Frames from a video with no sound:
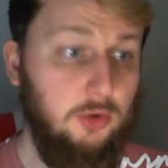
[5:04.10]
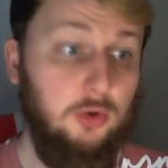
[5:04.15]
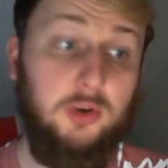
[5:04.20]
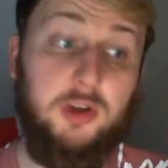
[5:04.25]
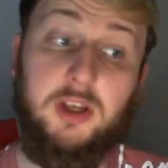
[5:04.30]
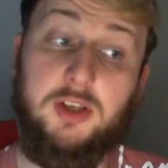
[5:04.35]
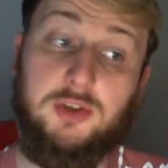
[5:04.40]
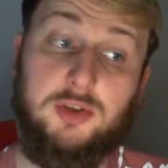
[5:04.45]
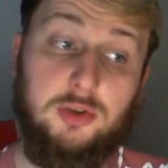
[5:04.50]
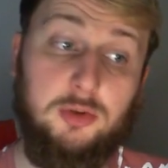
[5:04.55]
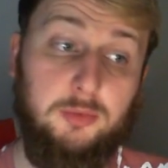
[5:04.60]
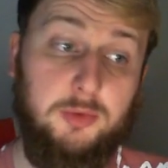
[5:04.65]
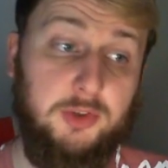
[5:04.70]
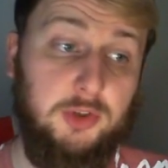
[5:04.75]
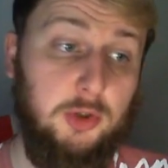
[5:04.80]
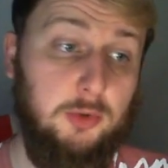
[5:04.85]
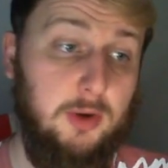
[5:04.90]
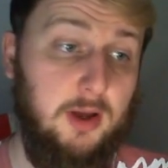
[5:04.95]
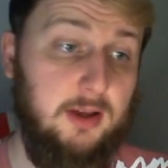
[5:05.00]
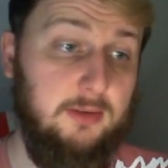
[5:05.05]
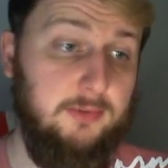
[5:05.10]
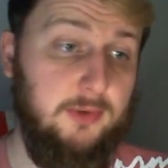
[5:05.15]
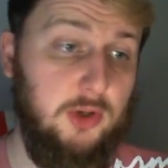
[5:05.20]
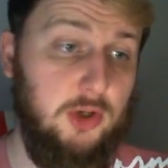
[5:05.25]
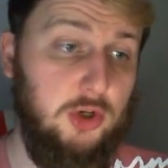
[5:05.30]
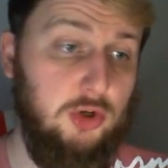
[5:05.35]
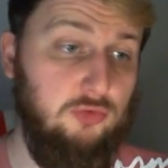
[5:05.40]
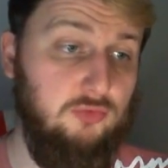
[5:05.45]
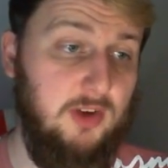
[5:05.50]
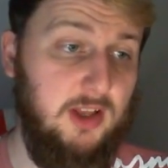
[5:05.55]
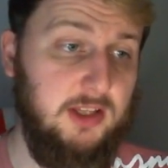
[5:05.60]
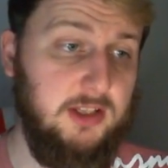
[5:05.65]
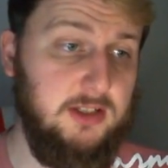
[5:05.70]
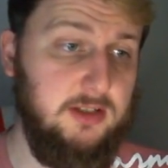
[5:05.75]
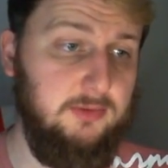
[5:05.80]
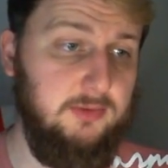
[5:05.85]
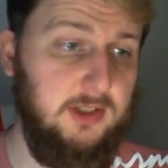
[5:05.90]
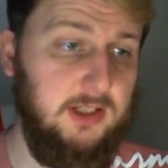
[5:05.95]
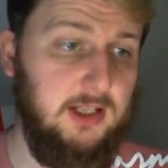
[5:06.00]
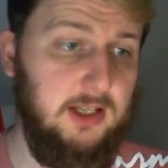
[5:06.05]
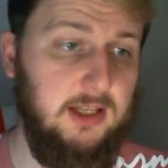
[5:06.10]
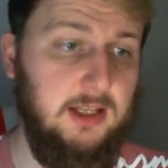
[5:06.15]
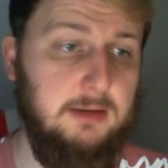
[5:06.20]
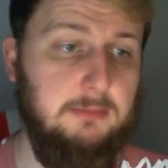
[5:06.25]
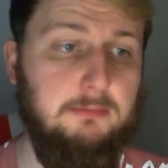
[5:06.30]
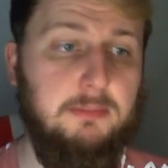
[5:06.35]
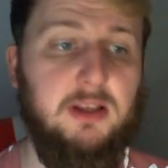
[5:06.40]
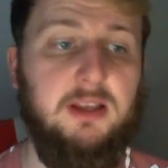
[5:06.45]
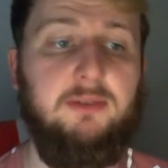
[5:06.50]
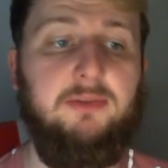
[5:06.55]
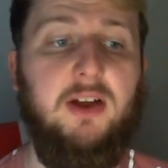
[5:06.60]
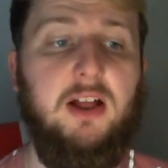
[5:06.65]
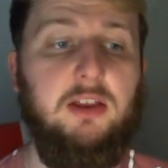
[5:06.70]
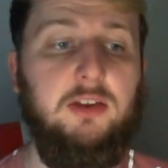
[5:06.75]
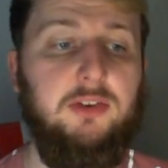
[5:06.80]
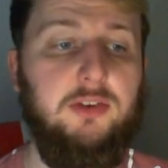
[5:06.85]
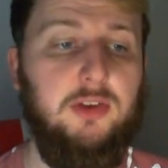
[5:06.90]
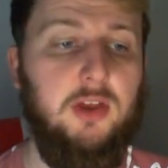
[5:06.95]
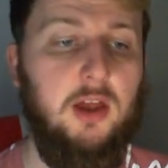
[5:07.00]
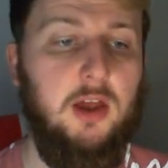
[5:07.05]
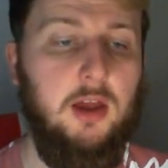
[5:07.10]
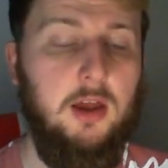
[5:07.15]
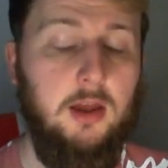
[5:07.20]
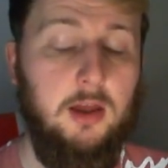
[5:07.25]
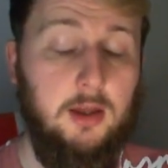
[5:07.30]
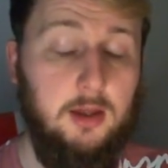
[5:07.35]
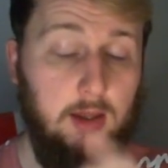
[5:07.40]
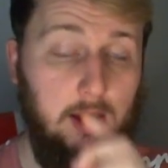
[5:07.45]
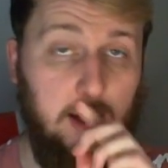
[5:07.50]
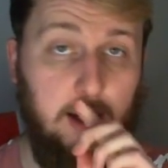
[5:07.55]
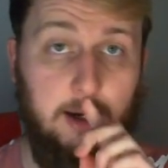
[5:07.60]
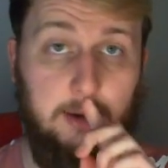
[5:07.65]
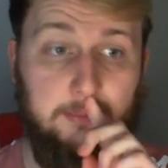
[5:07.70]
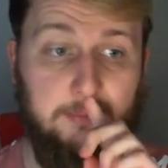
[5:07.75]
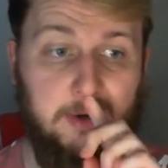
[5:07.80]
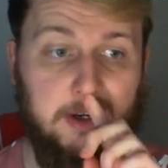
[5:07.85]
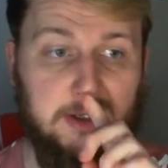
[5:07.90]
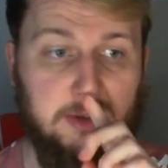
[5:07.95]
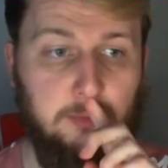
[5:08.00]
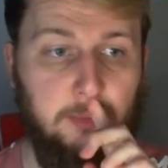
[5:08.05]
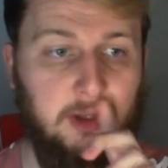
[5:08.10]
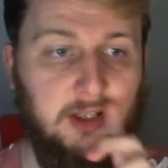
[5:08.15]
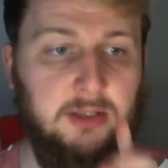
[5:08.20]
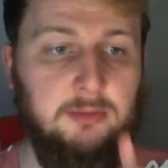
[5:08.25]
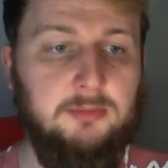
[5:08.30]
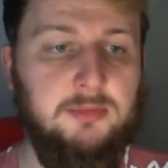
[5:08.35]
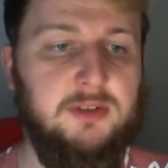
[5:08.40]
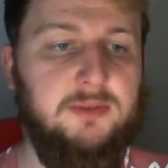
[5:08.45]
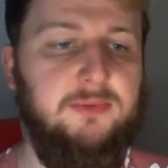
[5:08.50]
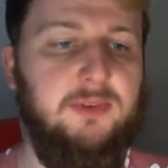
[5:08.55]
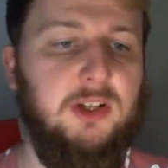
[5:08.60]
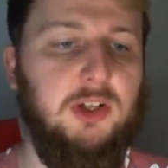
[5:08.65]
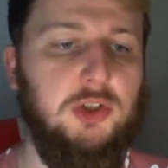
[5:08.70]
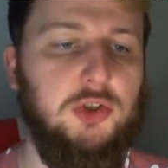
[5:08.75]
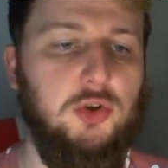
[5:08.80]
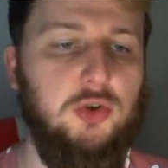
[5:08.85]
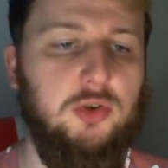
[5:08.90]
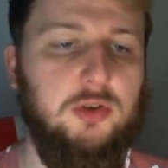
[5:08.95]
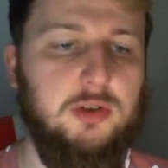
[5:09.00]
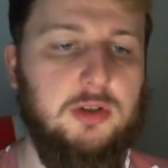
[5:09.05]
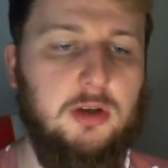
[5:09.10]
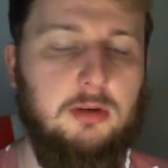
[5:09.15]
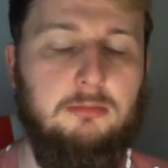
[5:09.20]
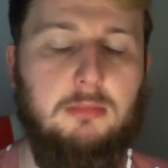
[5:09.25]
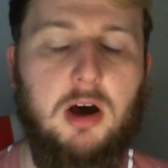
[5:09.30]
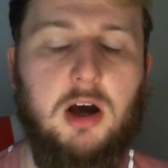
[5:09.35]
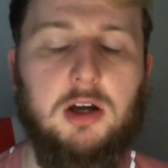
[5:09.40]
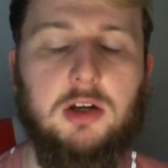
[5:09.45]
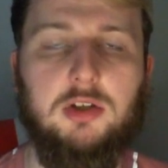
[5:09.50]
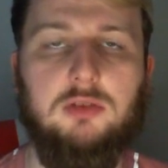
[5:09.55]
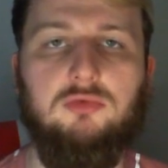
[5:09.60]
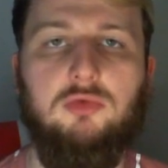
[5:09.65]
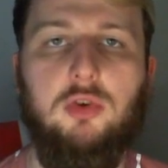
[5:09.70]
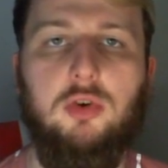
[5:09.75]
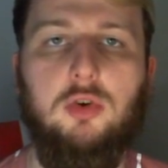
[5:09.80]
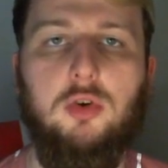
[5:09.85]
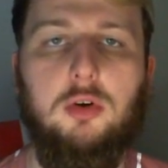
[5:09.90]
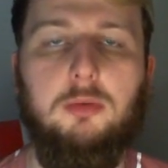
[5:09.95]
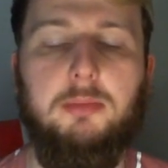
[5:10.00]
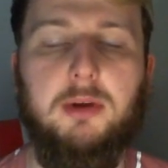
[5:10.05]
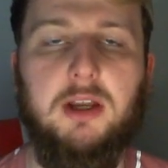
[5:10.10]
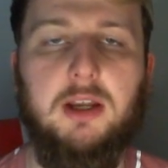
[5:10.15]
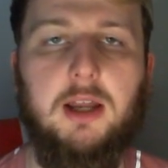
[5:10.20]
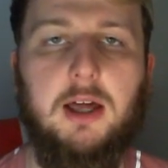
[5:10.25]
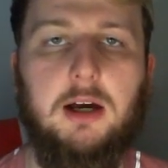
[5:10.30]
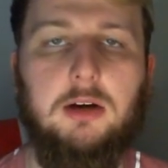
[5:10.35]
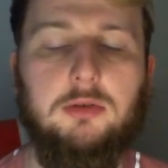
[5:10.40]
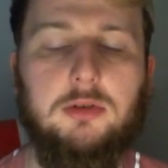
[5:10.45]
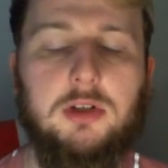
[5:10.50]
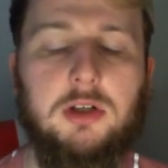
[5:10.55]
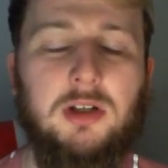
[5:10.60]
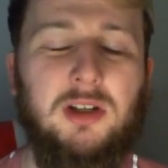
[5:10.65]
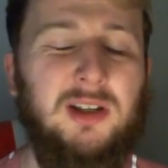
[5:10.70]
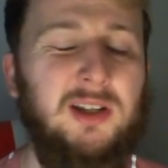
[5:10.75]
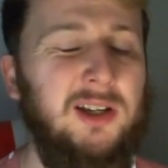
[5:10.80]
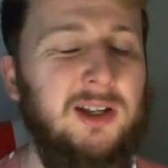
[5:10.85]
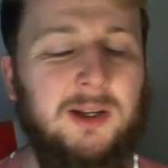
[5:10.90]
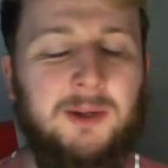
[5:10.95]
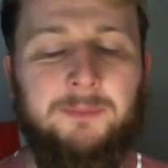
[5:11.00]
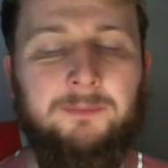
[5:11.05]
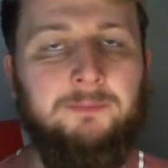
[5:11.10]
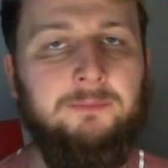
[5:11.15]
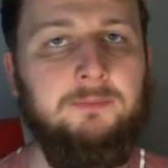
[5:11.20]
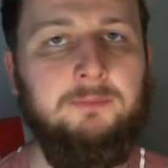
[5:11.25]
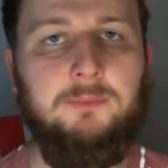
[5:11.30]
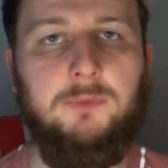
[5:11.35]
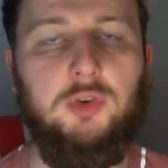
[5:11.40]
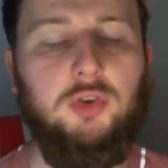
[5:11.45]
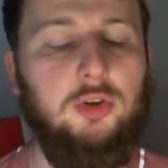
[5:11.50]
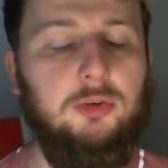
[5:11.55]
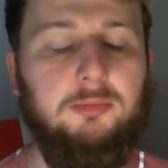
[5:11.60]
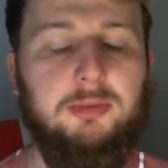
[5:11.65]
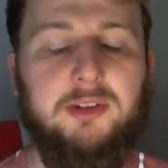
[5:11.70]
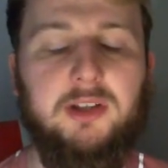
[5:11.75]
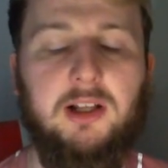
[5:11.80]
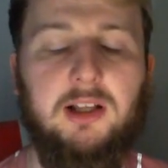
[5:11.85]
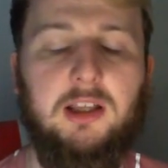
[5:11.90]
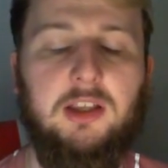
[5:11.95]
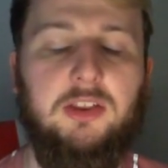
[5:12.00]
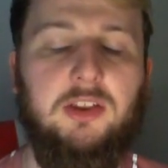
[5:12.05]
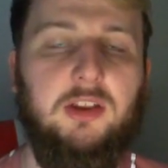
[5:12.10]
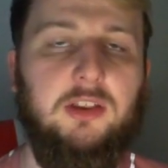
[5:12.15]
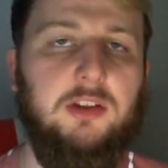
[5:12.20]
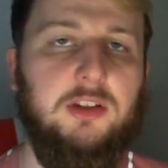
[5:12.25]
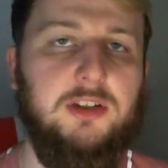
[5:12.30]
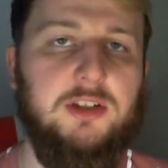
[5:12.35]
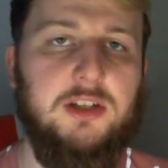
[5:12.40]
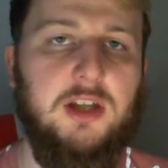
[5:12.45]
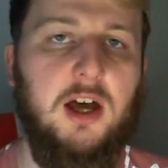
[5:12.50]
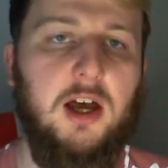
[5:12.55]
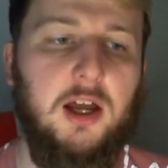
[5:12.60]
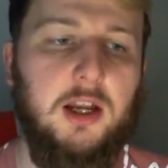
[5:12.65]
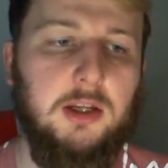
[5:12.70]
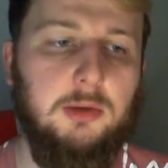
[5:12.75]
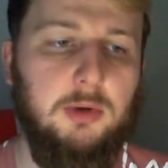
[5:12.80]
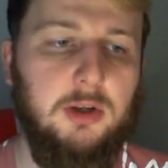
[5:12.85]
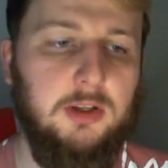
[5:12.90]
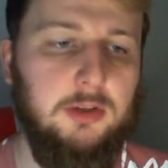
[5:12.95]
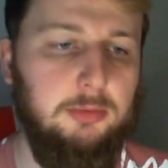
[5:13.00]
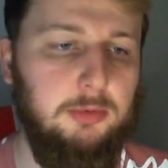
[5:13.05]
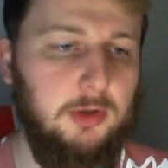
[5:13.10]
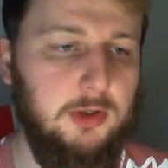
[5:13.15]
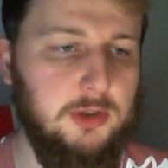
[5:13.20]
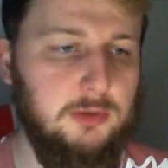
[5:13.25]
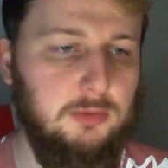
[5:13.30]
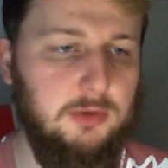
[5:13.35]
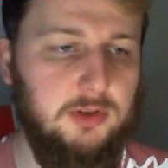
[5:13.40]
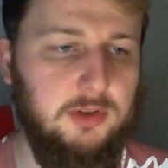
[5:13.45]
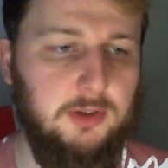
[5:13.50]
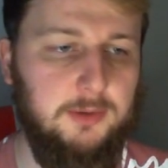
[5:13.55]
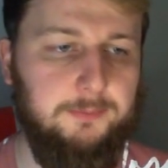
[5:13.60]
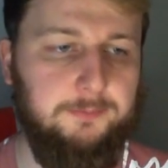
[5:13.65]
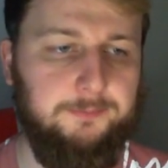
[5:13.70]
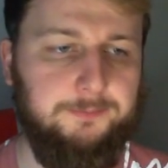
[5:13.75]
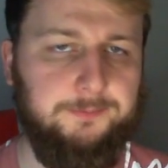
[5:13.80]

Okay, so we do have a relatively clean bill of health. Brandon Williams, Phil Jones, and Marcus Rojo being out. Don't particularly think they'd start anyway, to be honest with you.